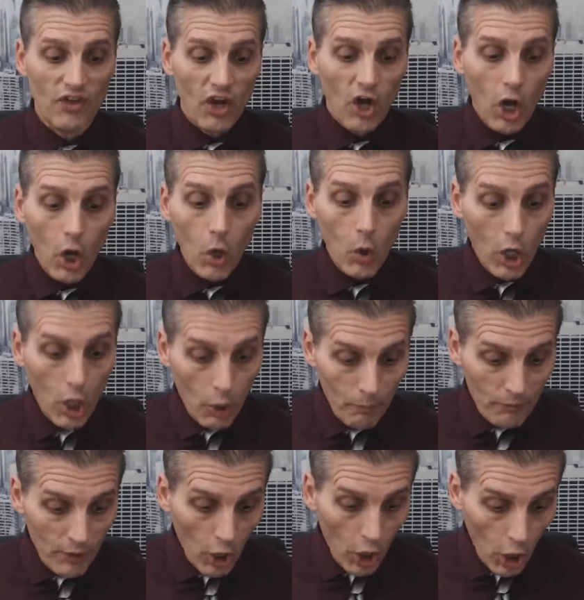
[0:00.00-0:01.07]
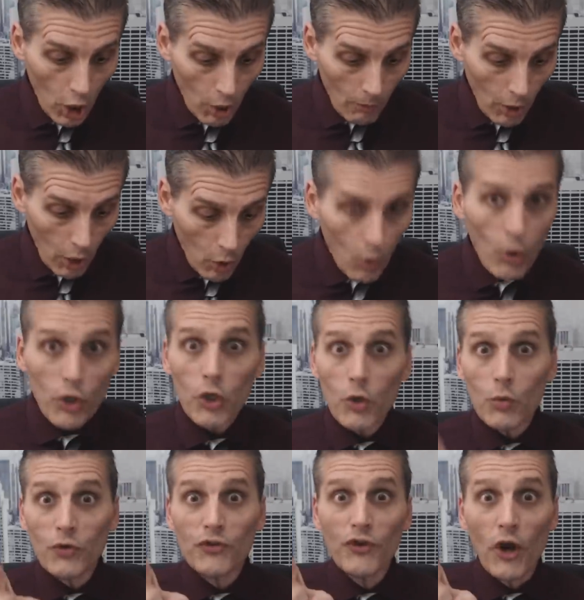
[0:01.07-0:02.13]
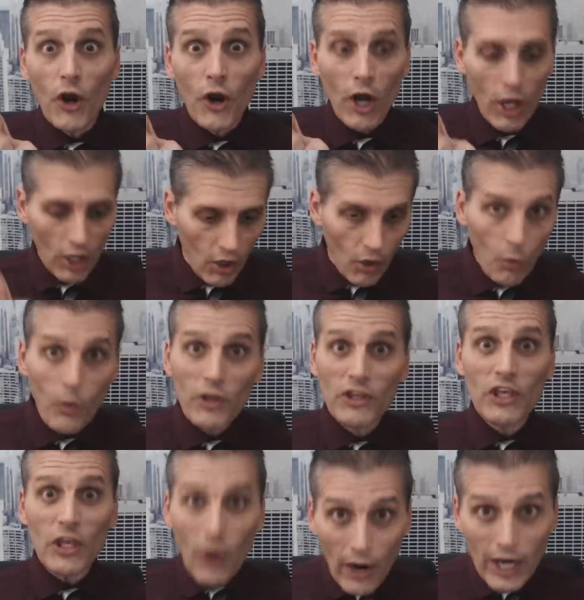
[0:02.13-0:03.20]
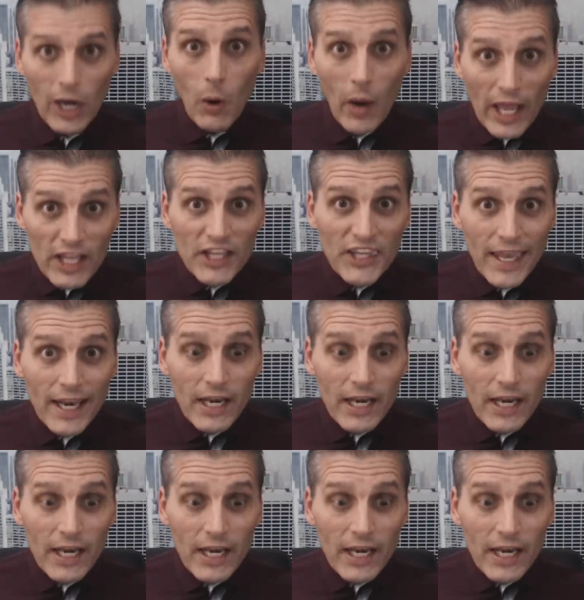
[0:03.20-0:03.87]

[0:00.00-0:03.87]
Oh, um, um, oh, you, sir, uh, what's your question?